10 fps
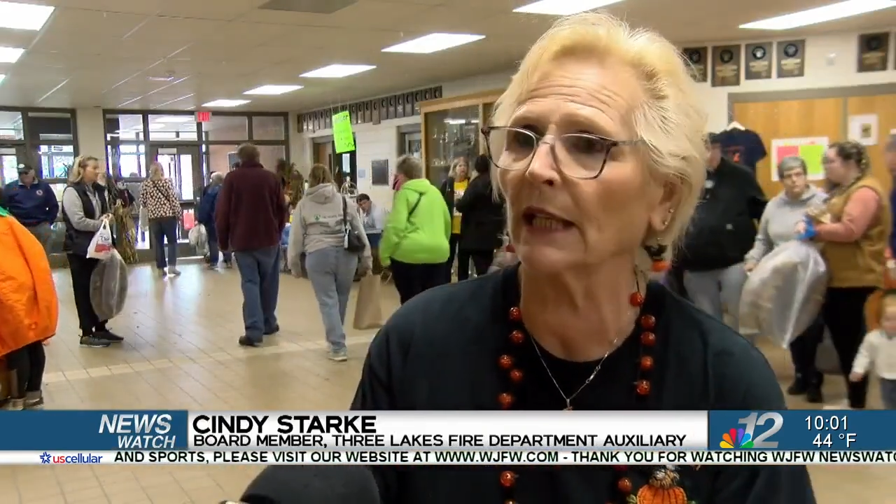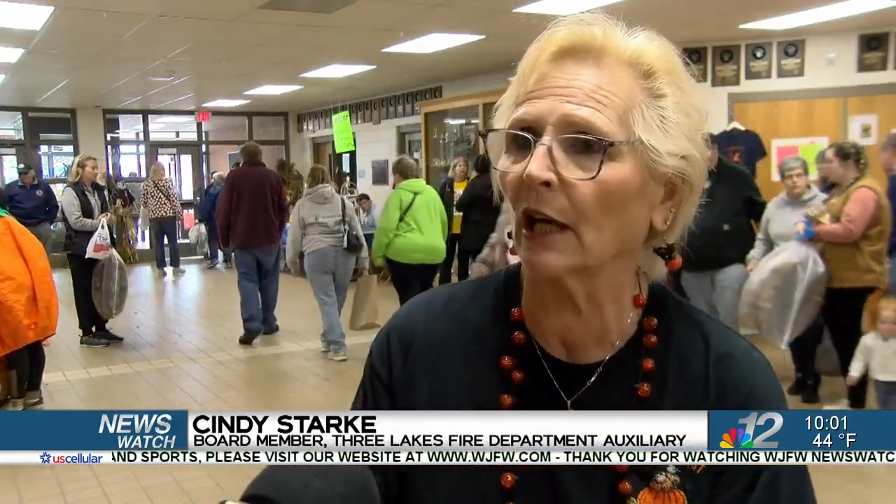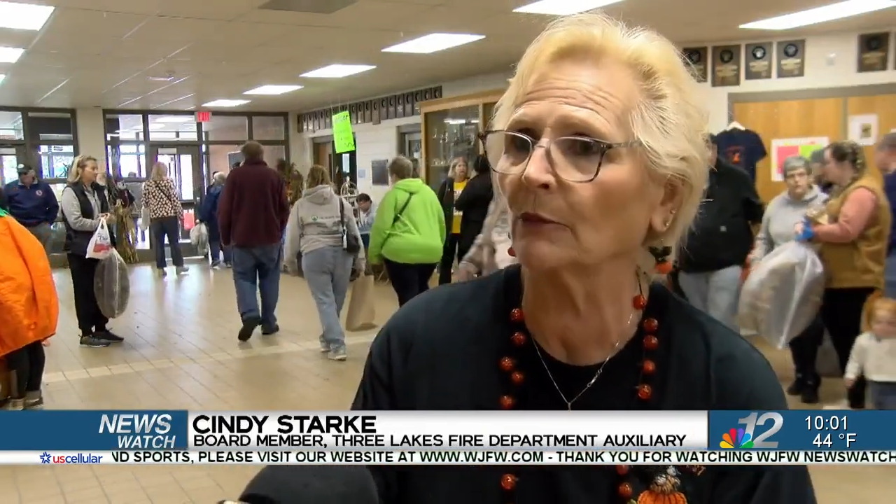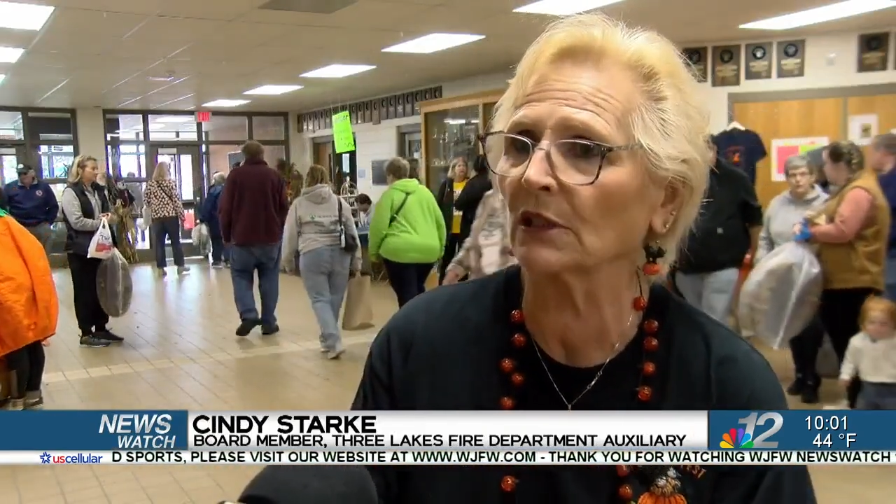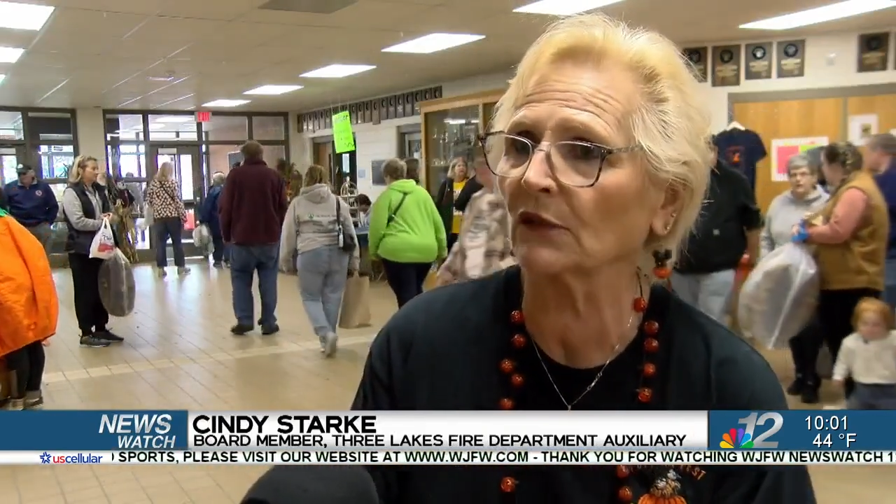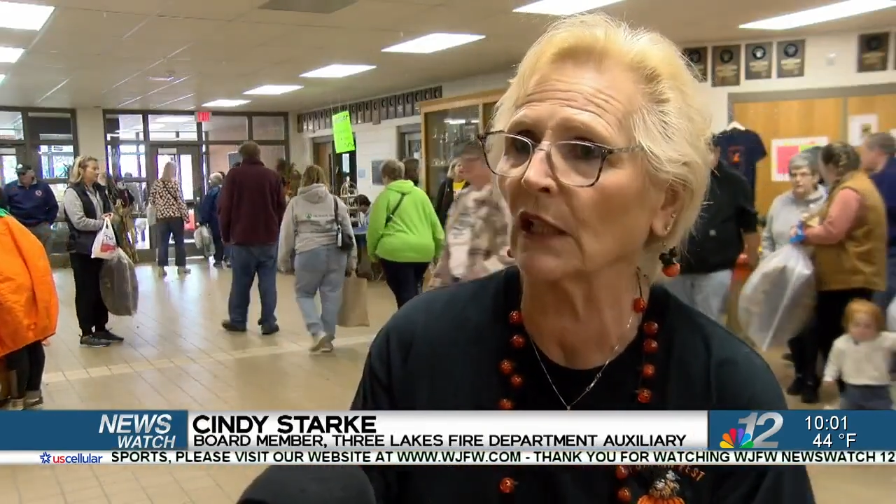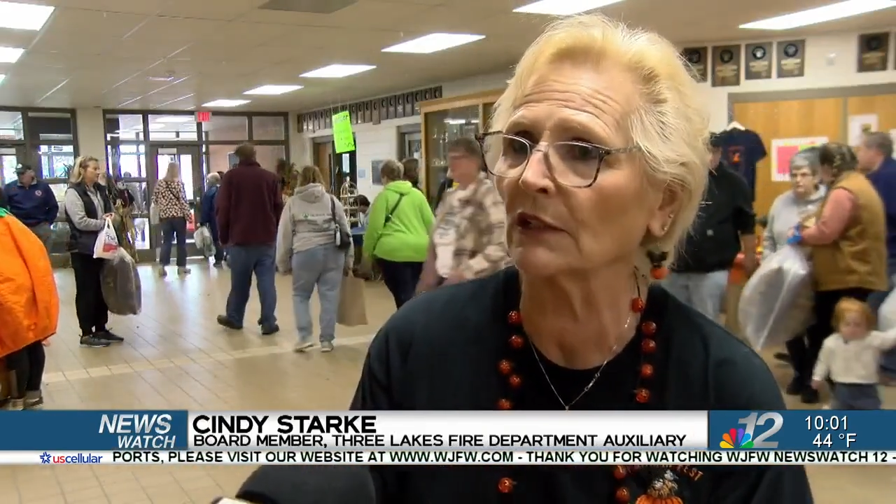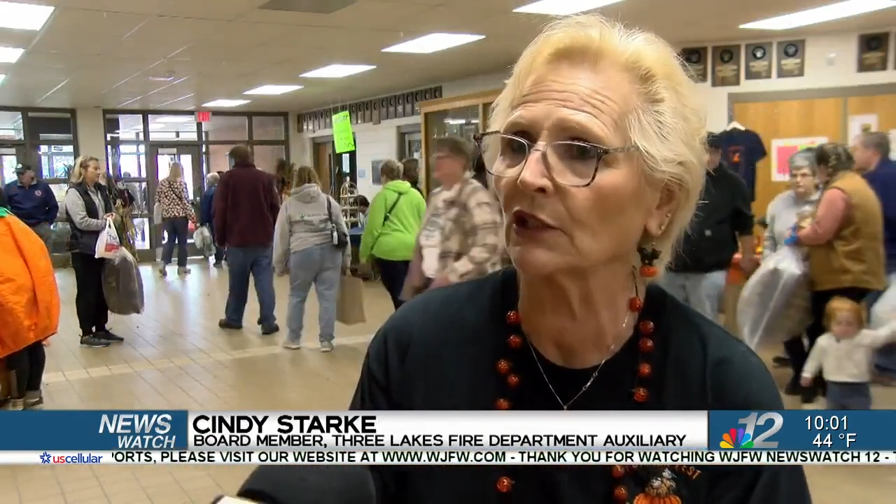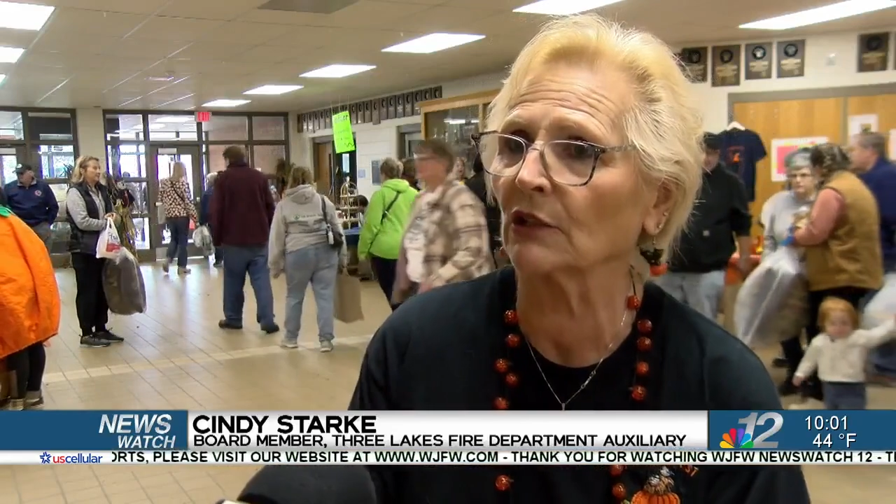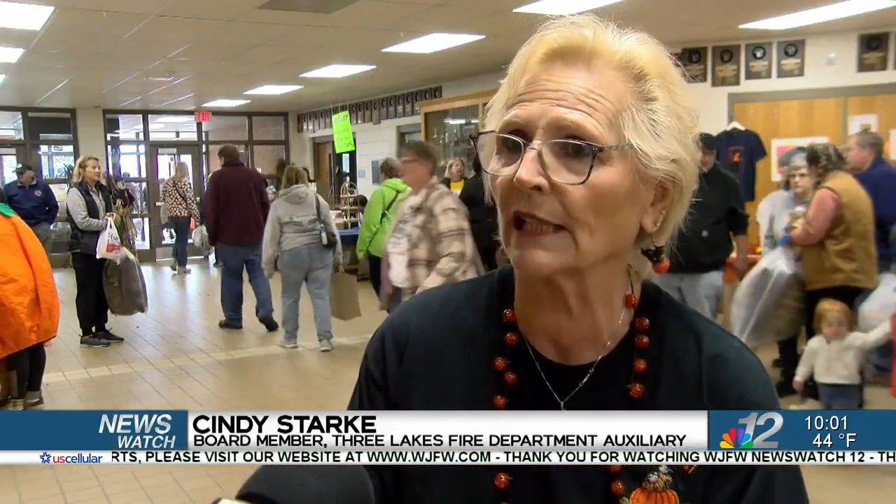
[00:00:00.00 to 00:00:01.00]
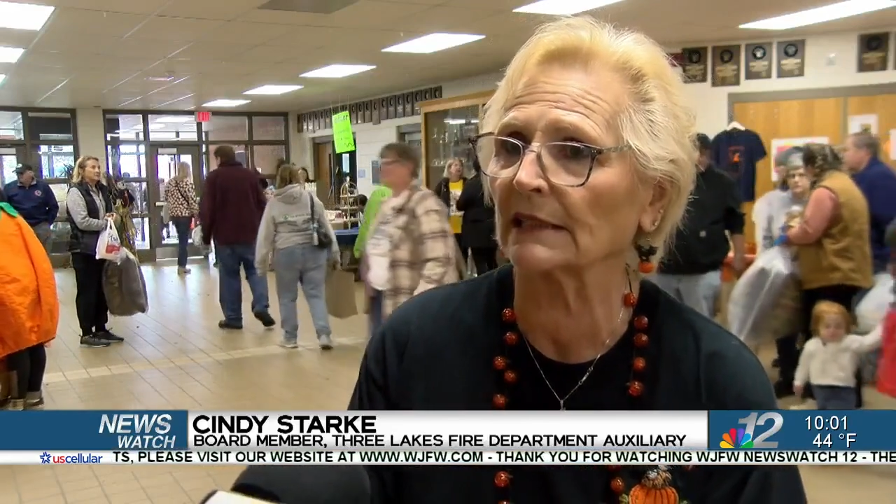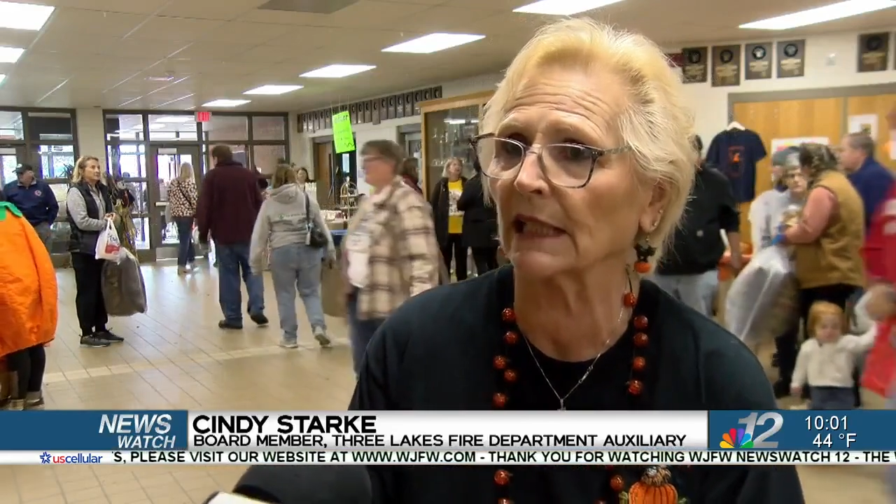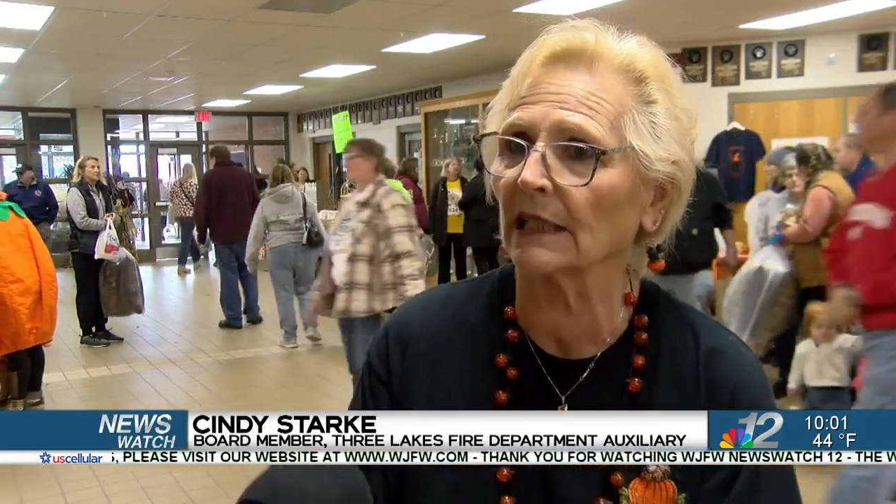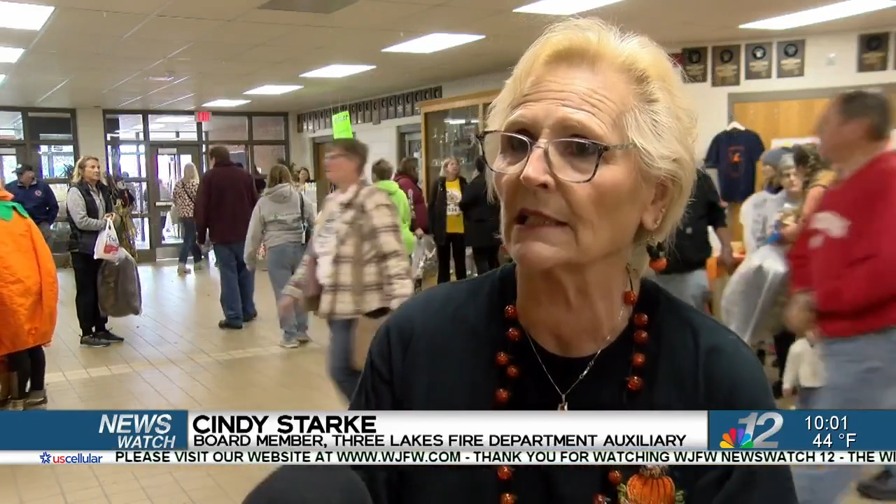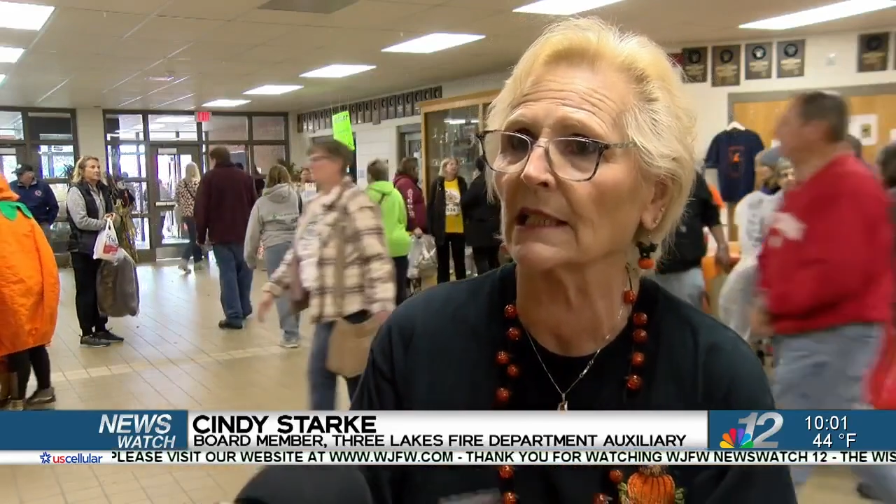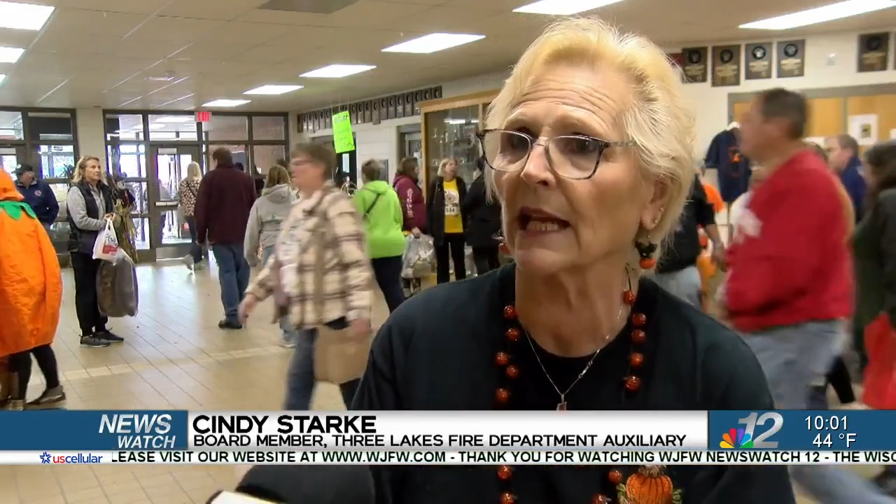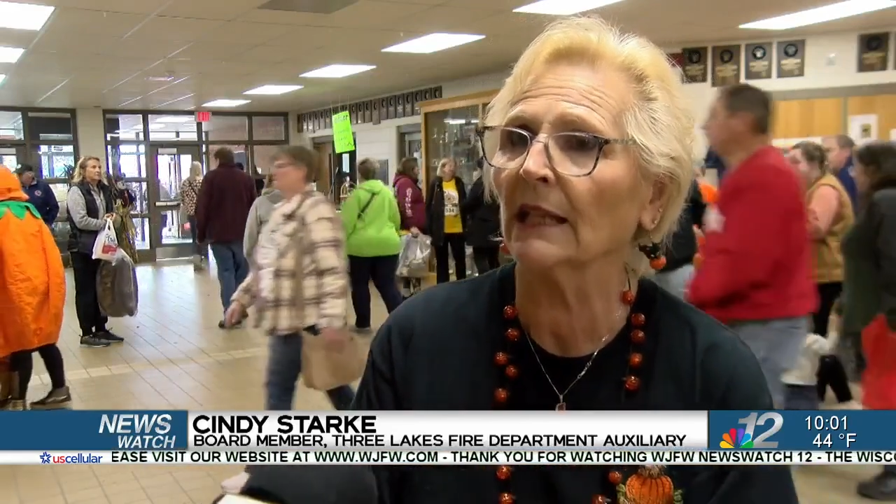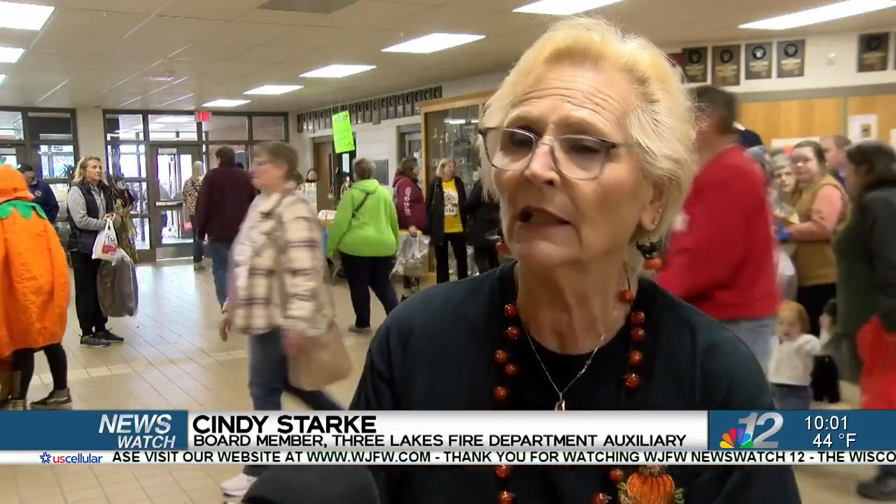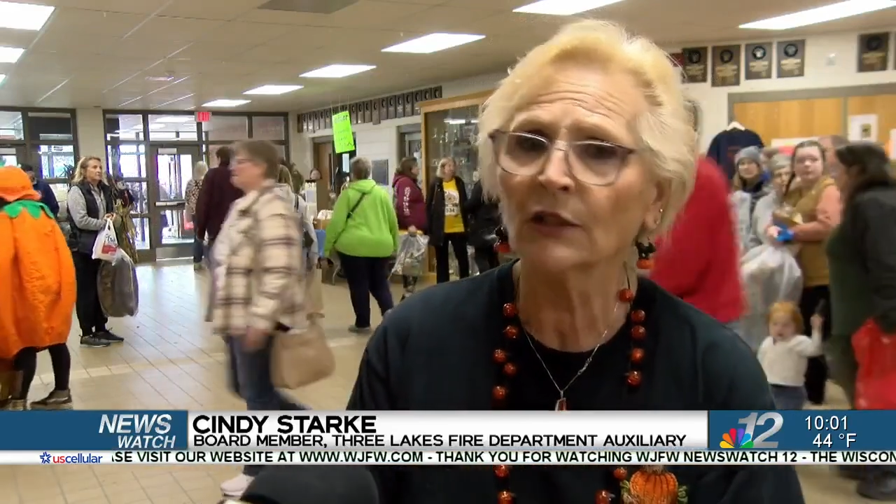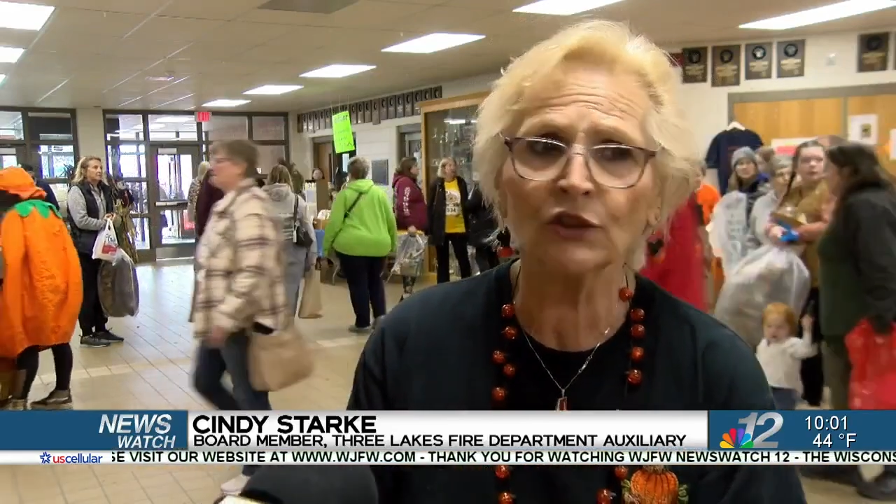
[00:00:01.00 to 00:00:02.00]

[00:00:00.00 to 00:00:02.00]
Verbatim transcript: that helped us volunteer last night and today,